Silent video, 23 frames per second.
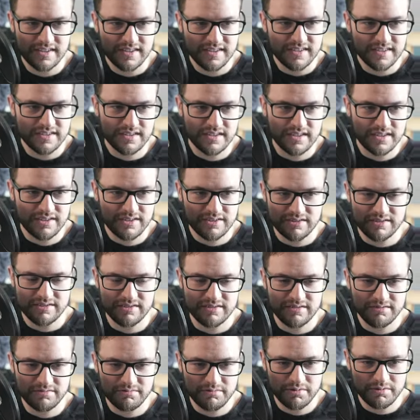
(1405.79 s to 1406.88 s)
So
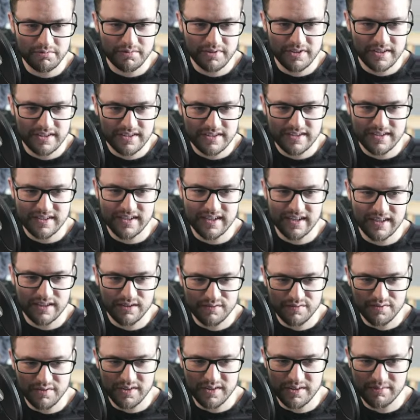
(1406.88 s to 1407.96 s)
we'll read this together
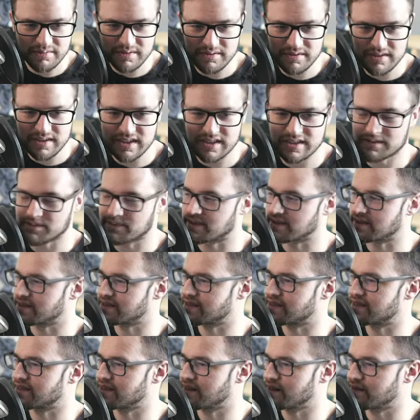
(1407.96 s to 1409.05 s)
for anyone who cares about this
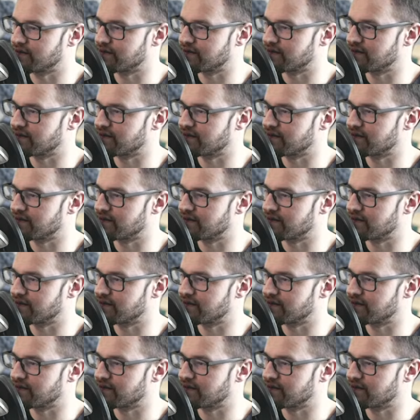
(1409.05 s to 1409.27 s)
stuff.